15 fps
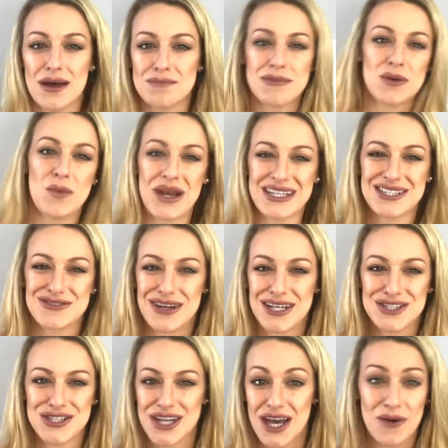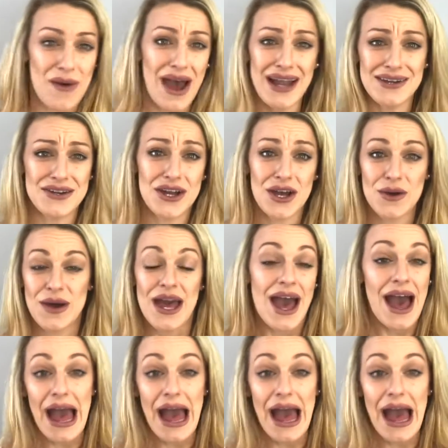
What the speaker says: my waist ratio, I don't know.